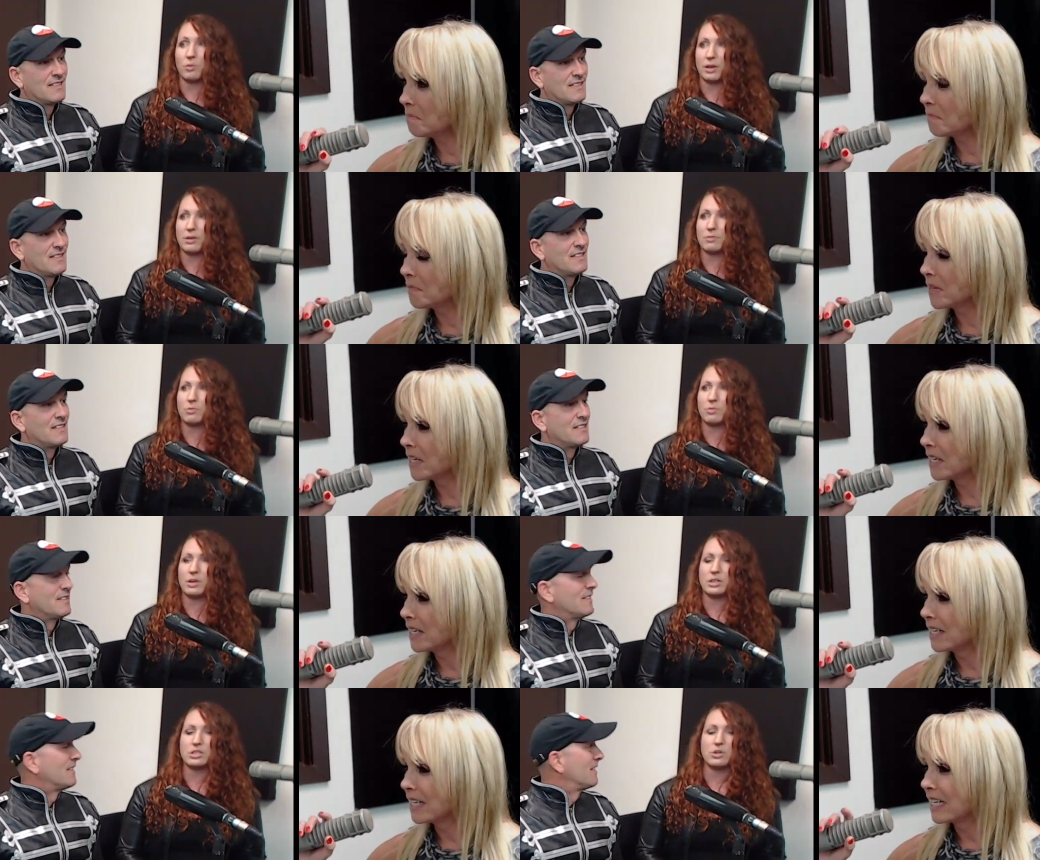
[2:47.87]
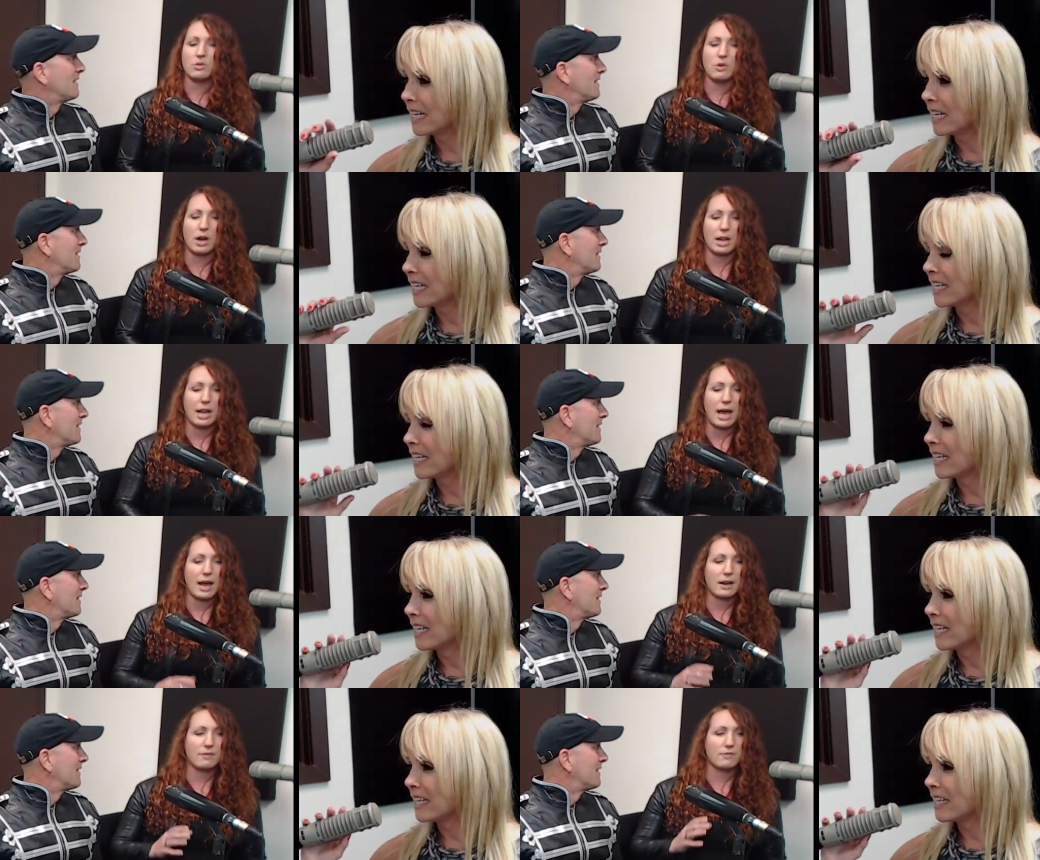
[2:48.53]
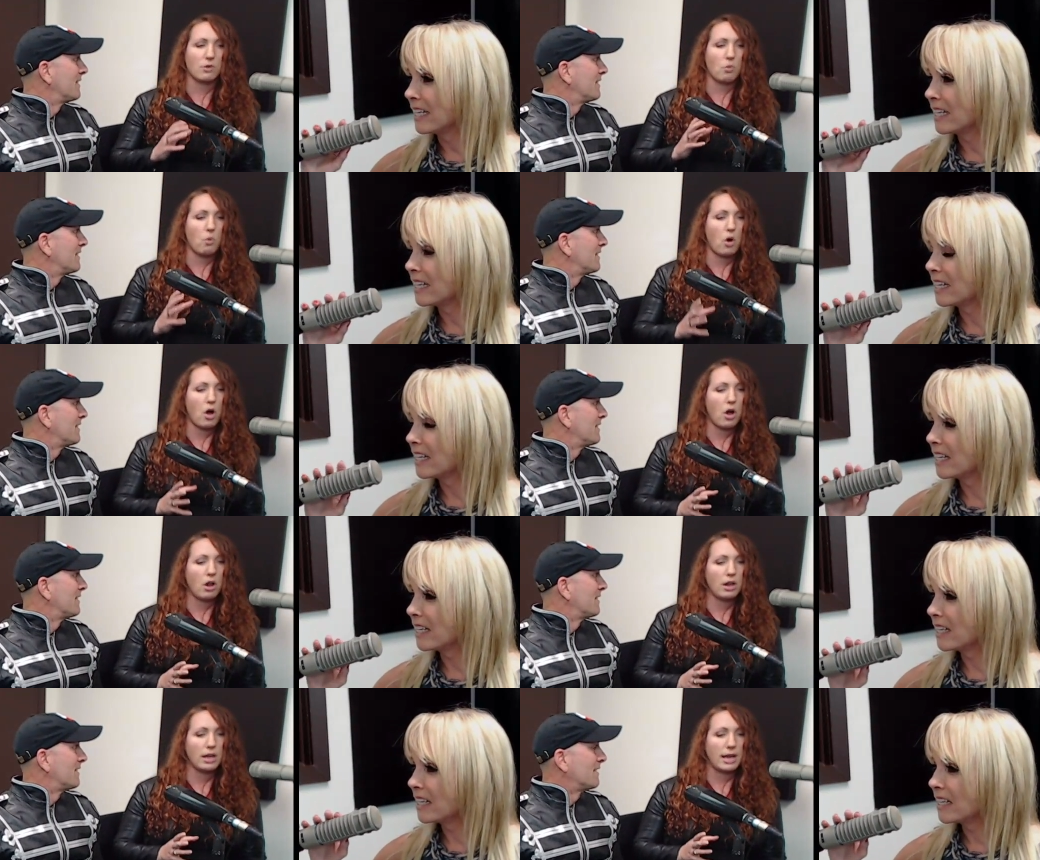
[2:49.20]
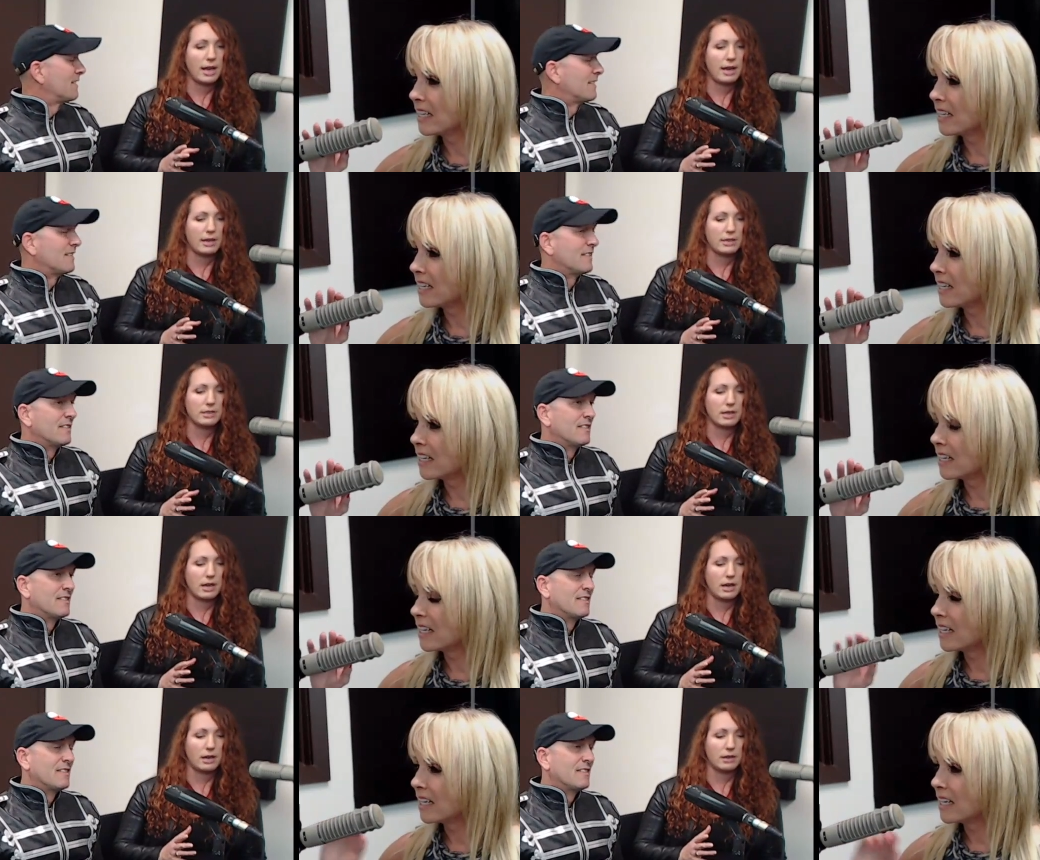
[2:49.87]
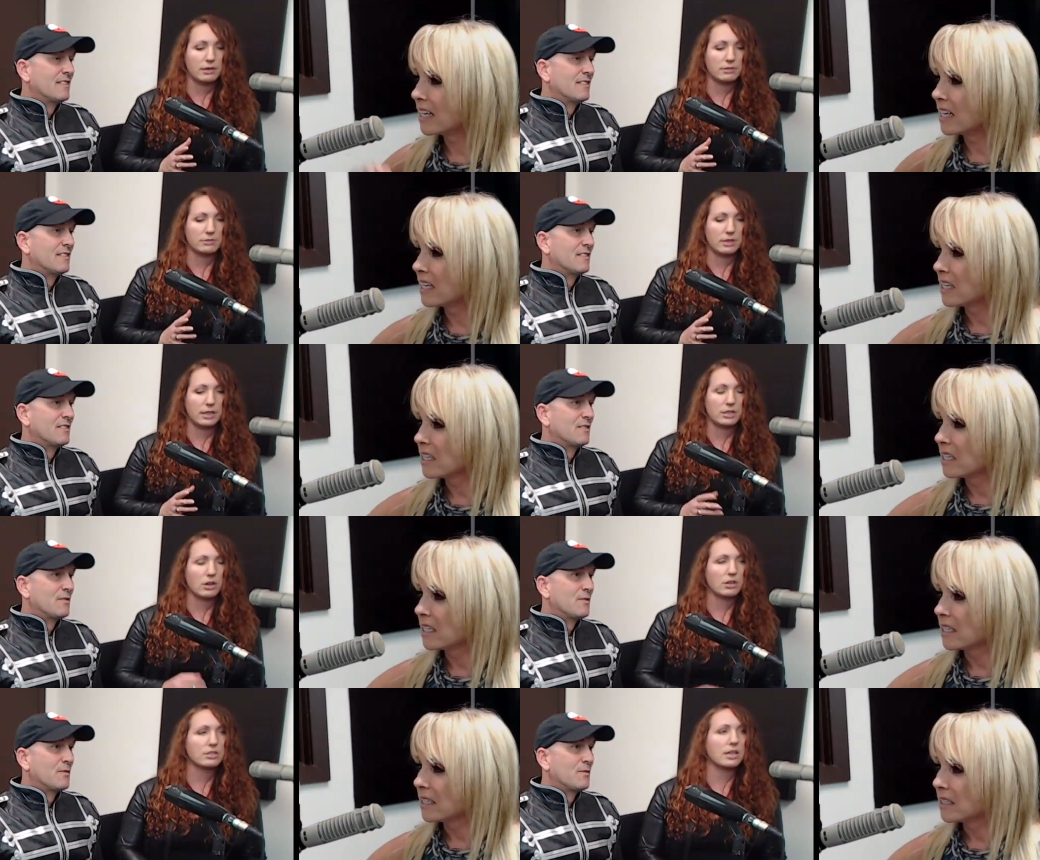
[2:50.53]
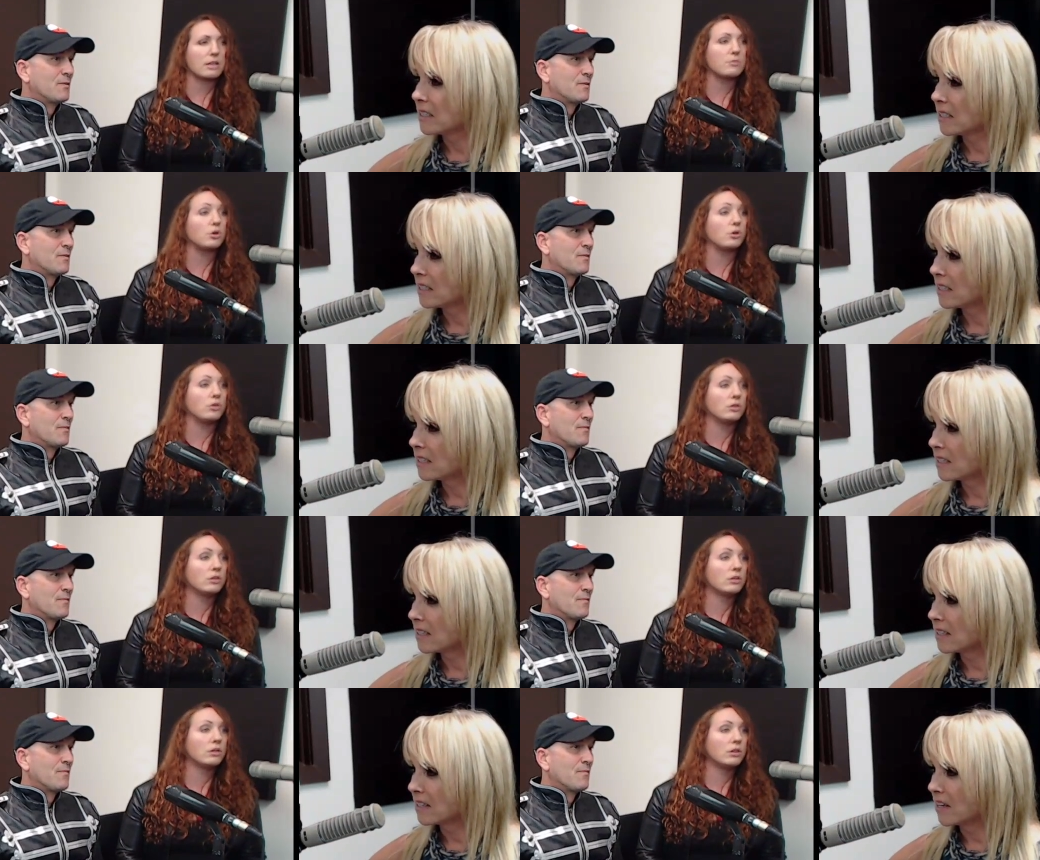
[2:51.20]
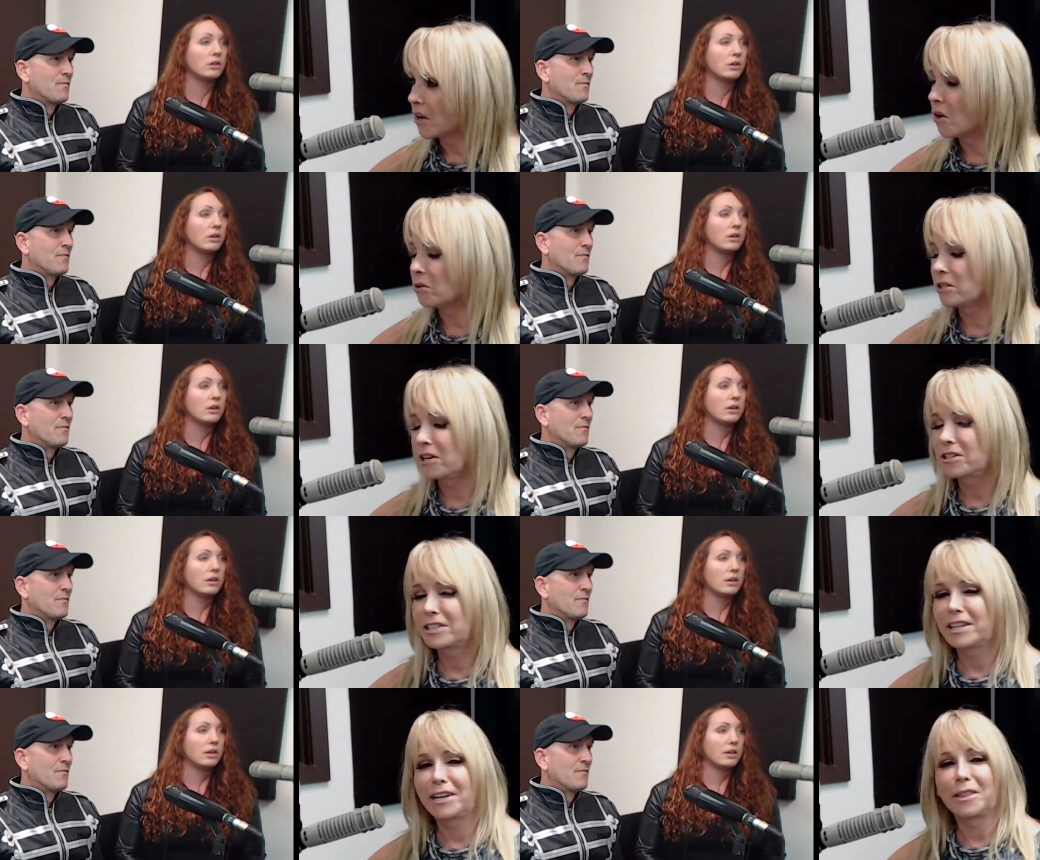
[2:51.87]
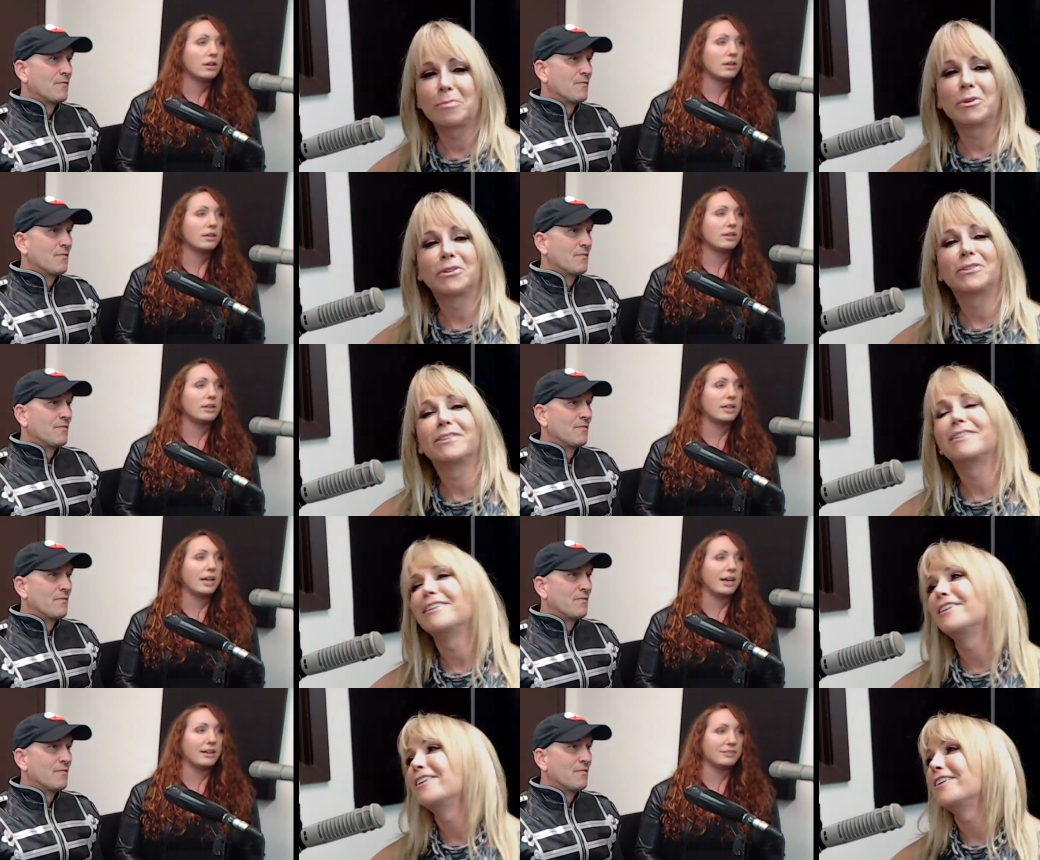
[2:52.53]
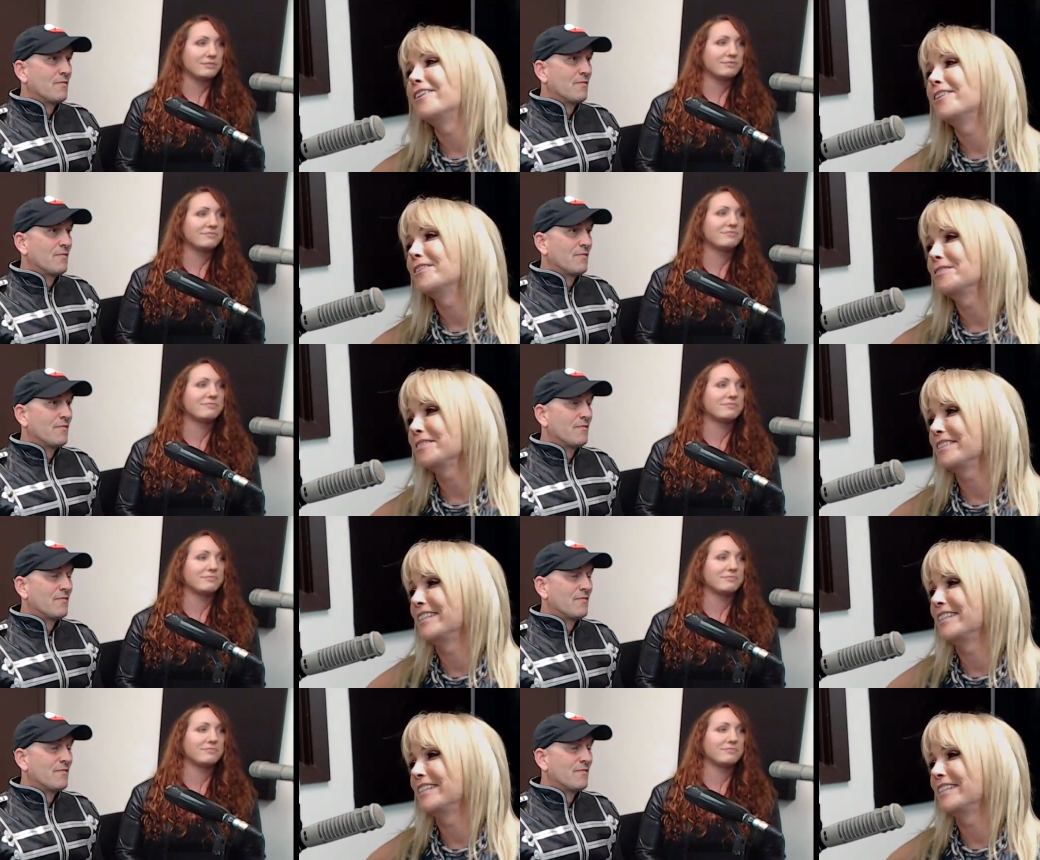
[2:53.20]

Speaker 1: we we do a lot of The Wall and uh, and Dark Side of the Moon. Oh, Dark Side of the Moon. Yeah. Oh.